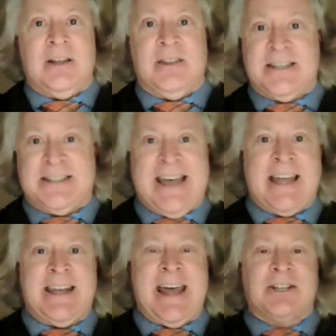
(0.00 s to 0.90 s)
the
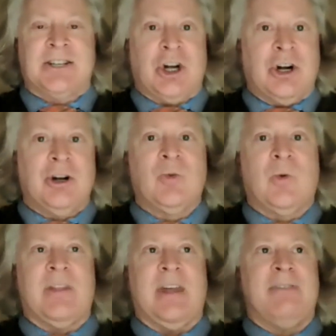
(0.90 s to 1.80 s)
second act turn
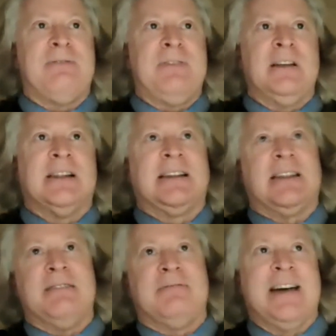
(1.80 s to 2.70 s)
where they feel like
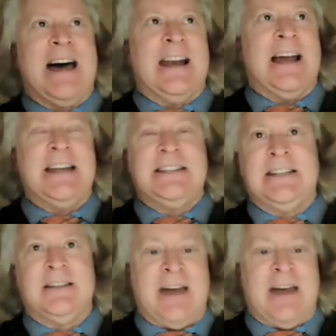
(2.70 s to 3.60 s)
they've got an
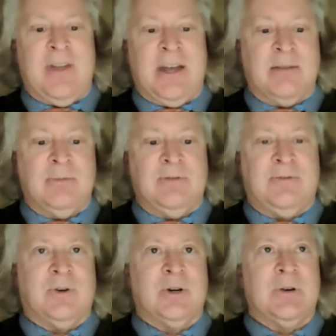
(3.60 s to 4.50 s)
idea of how they can move
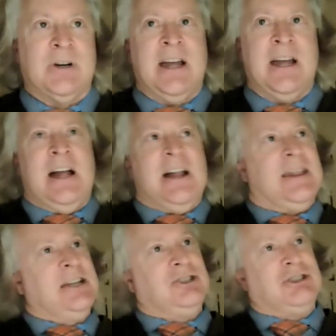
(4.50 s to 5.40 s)
forward,
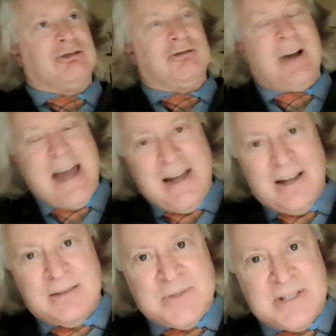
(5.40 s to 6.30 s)
they
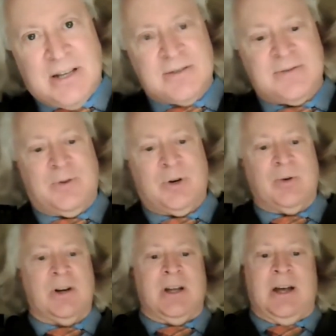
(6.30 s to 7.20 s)
drag themselves
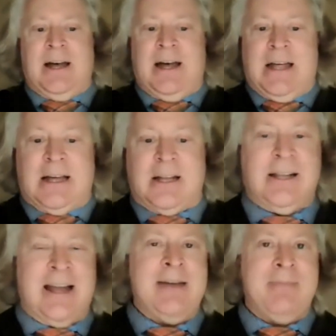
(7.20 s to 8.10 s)
forward,
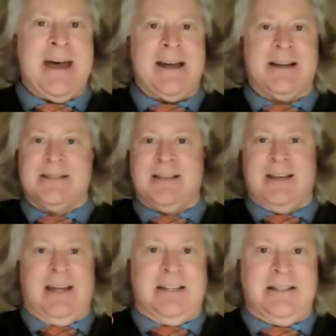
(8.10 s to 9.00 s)
climax,
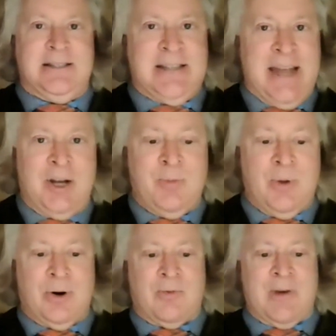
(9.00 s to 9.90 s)

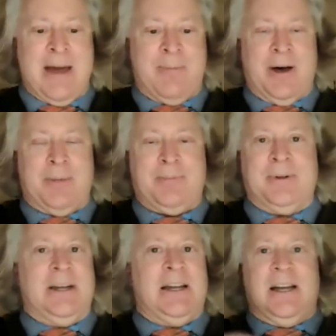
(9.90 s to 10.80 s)
denouement, wrap up,
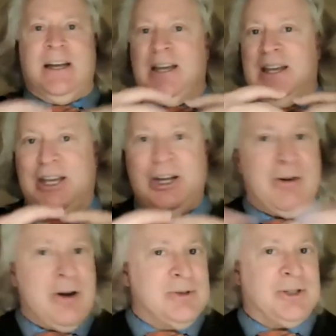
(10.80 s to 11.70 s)

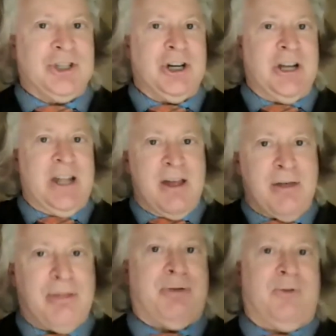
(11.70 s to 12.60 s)
hero's journey,
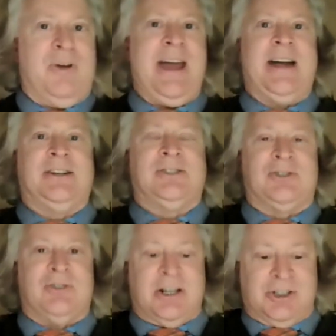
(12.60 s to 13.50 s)
3-act
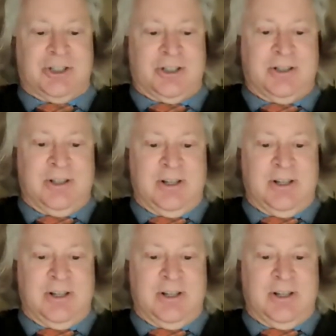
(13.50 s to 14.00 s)
structure.